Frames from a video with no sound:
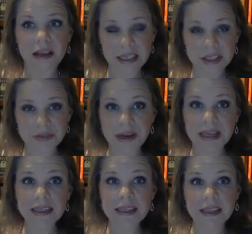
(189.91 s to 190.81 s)

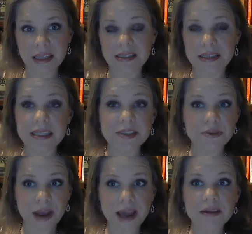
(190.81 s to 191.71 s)
Israeli, the
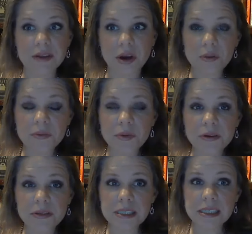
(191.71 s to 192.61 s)
Izrek, the
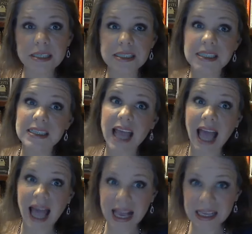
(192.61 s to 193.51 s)
homeborn citizen,
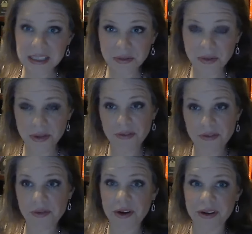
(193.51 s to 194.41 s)
as for the
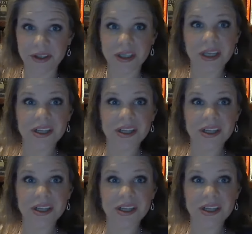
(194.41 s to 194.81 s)
foreigner.